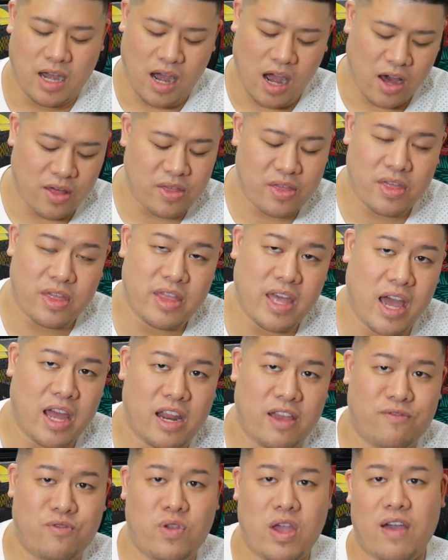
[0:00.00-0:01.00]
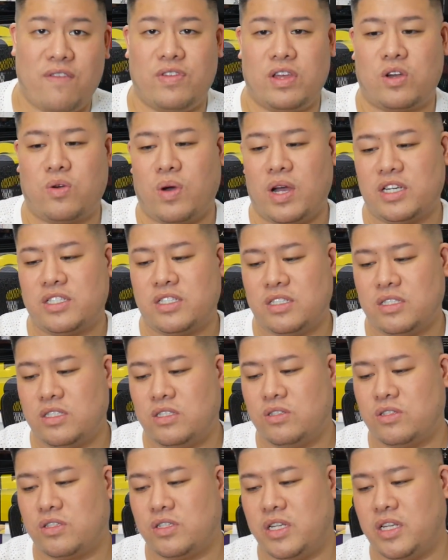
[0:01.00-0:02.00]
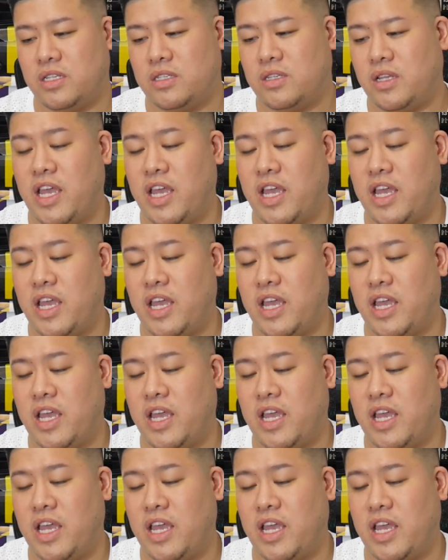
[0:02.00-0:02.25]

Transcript: Other than that, if you have any questions, you can